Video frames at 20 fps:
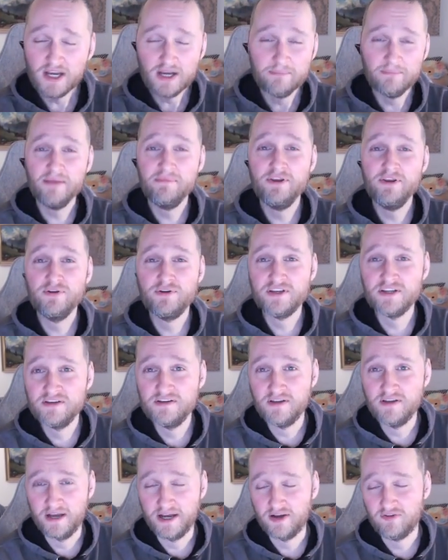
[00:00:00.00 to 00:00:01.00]
Maybe you
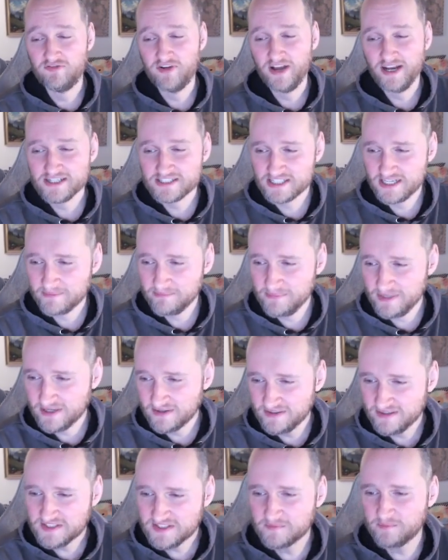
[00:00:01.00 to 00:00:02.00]
can fact check me
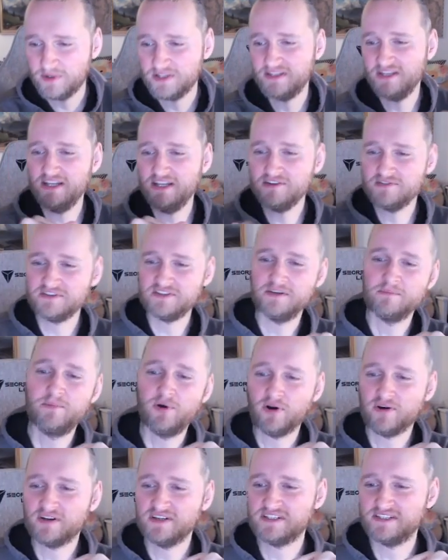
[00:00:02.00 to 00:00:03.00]
on this, but the interesting
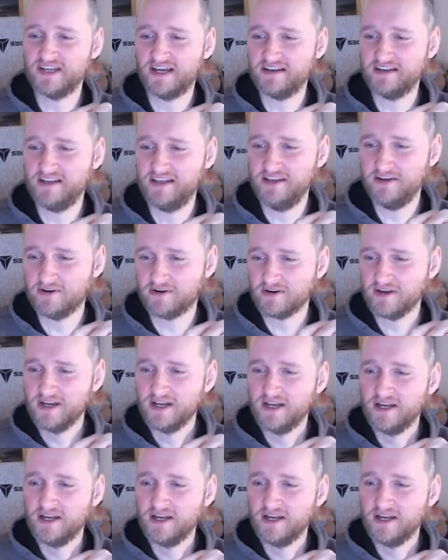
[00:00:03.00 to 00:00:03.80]
part is that here